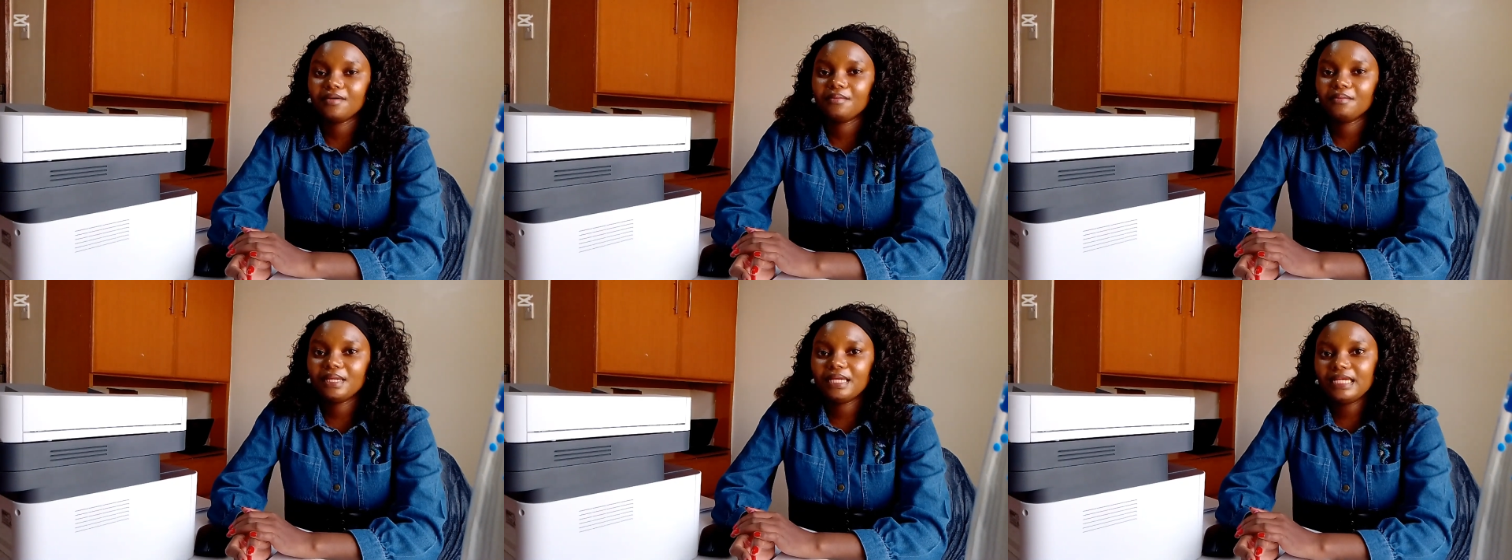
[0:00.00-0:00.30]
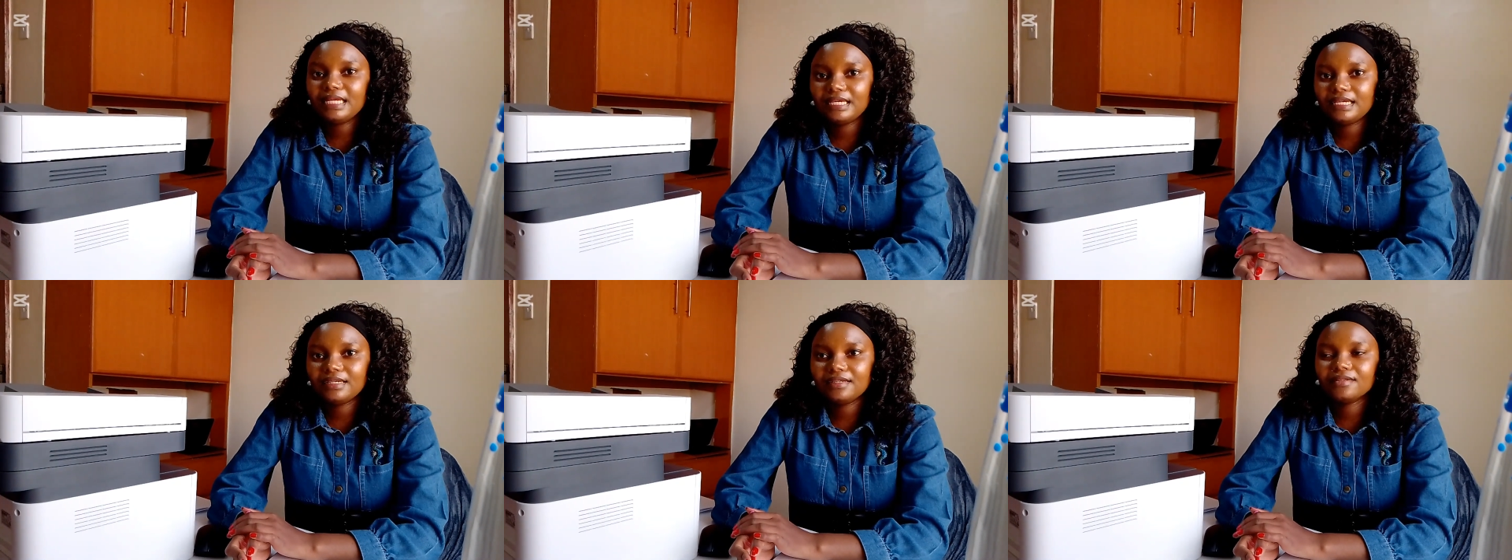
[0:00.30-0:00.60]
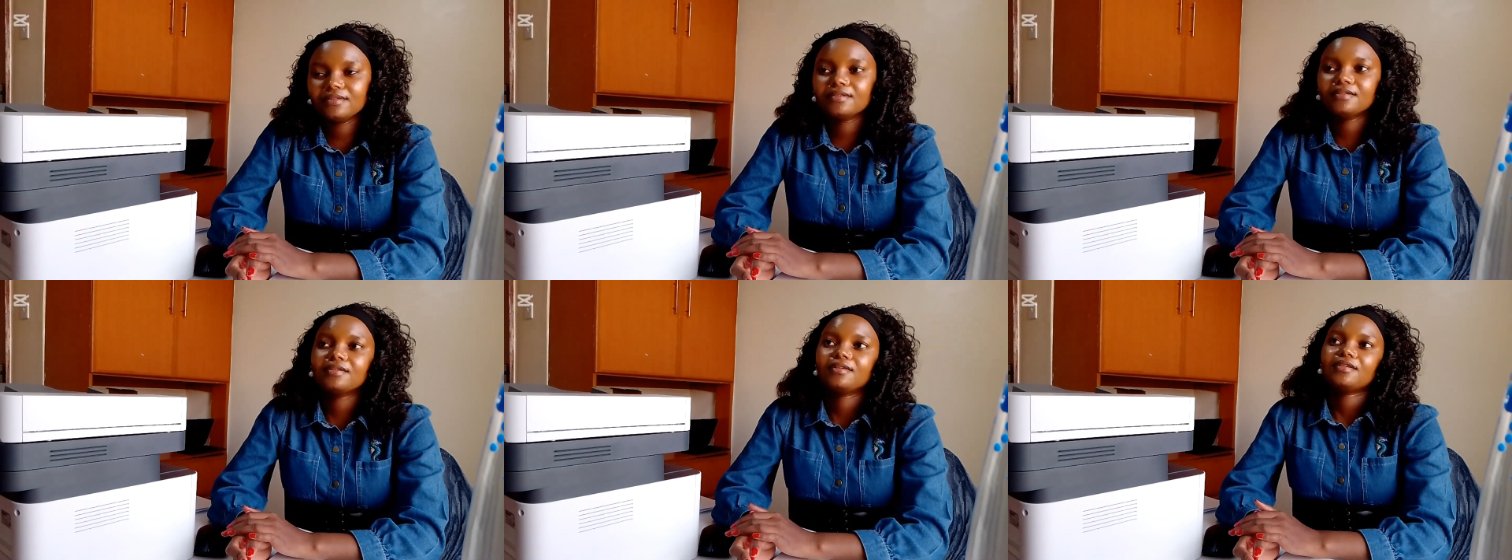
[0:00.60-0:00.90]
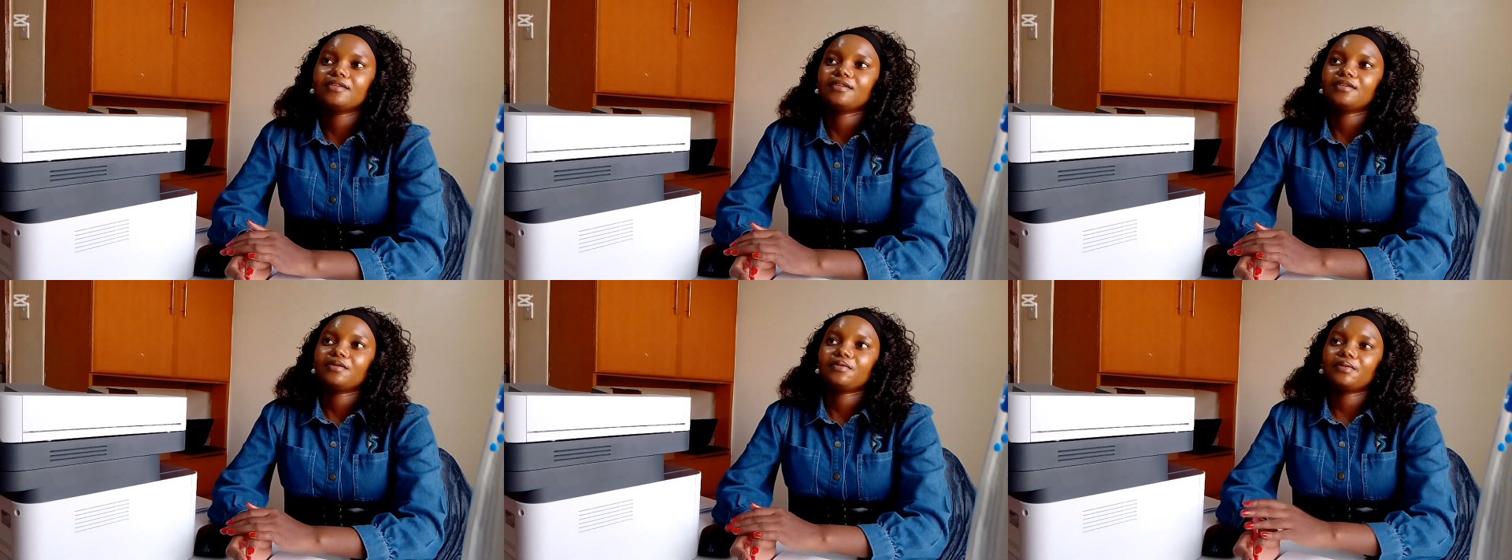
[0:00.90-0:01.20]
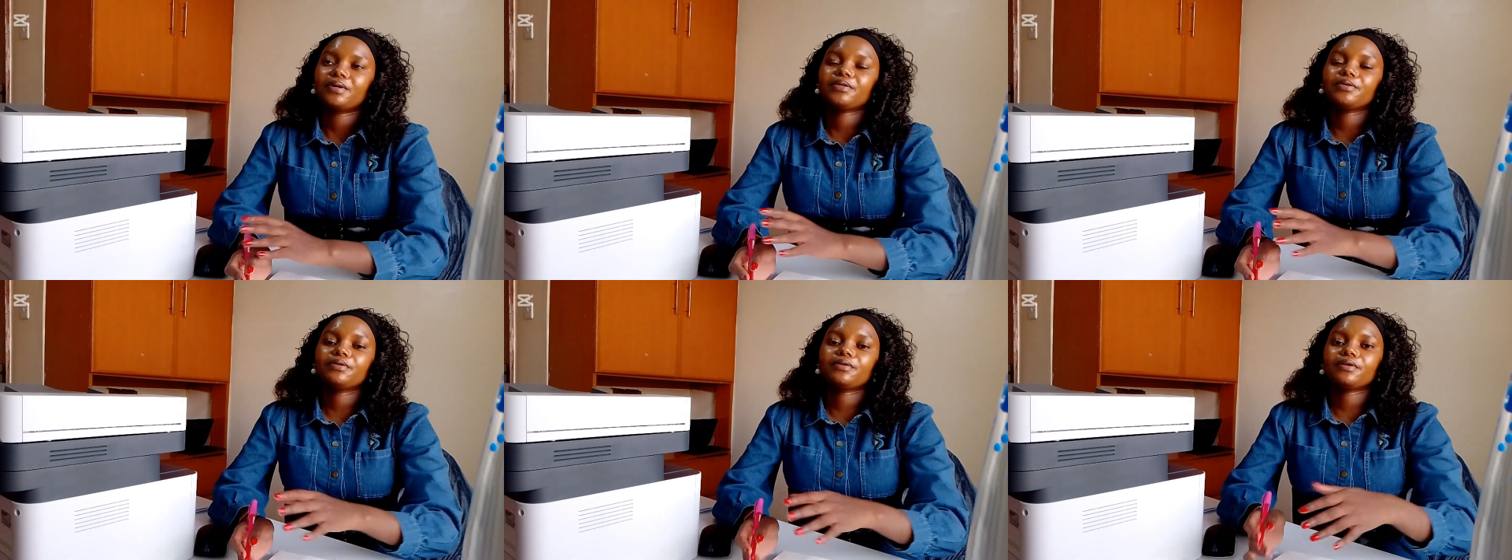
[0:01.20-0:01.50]
Meaning,
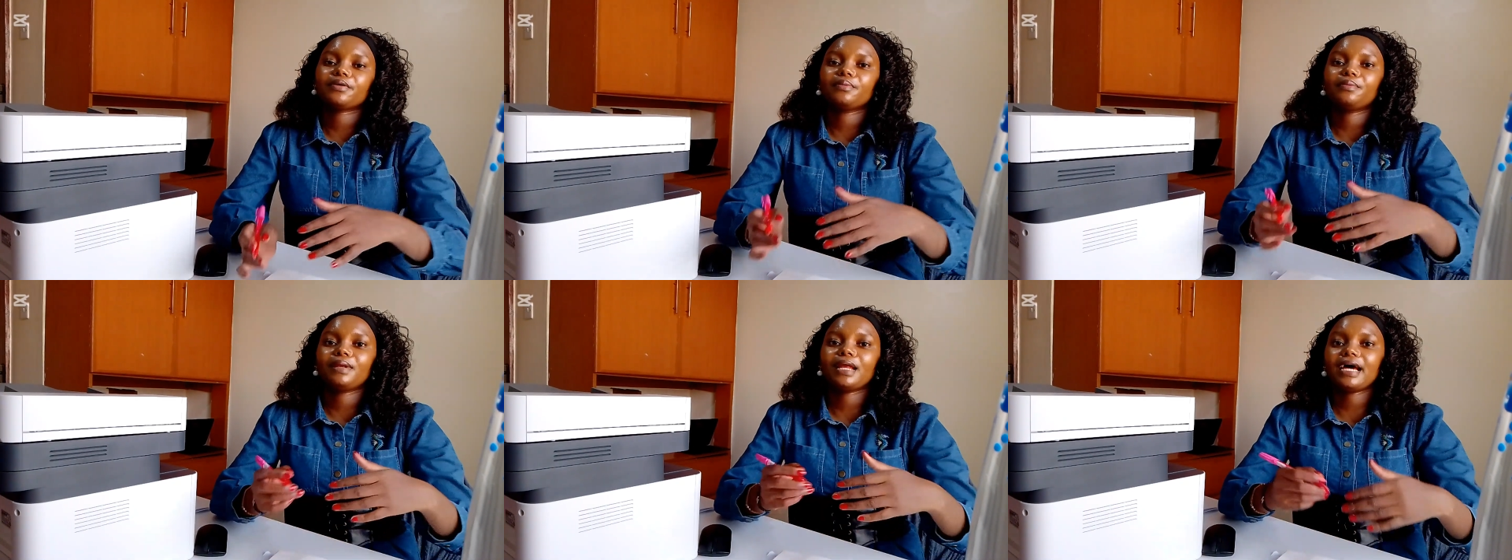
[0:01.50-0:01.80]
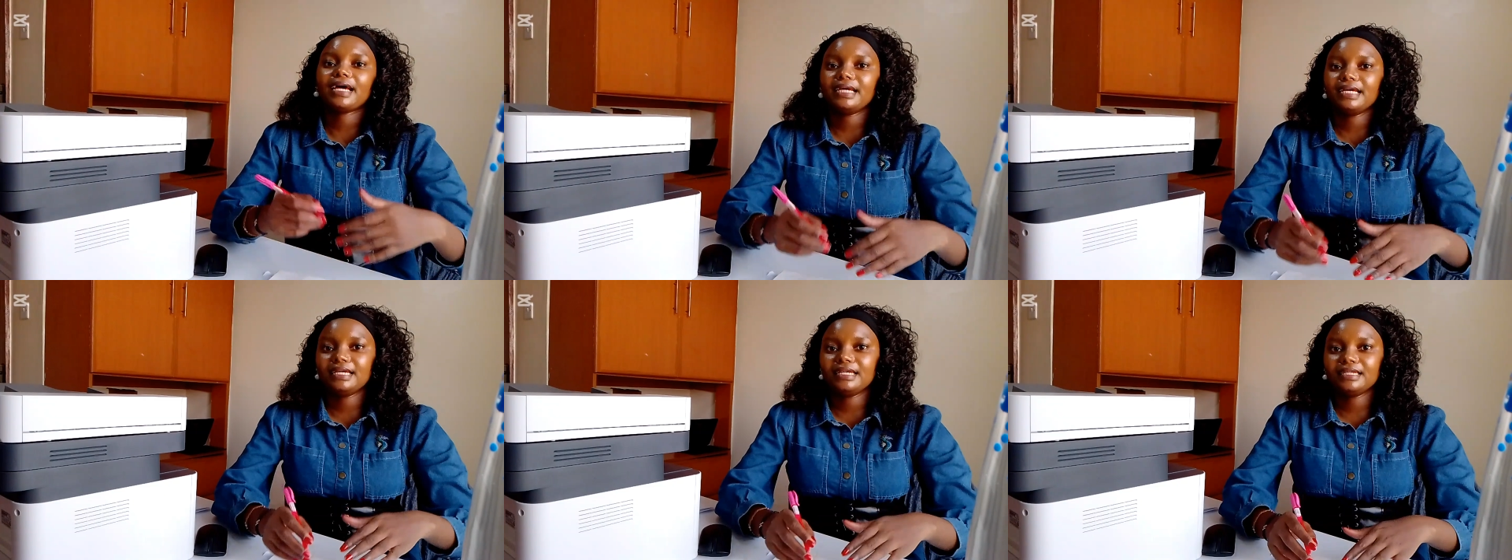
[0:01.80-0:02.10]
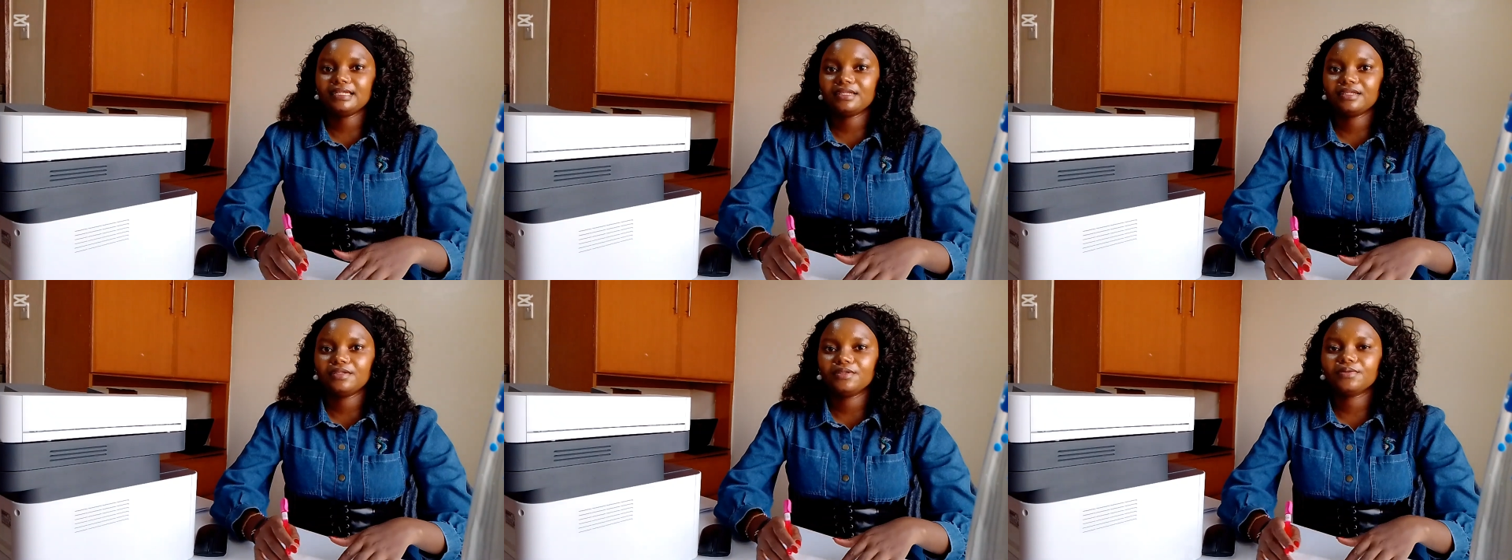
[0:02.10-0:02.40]
when you're applying,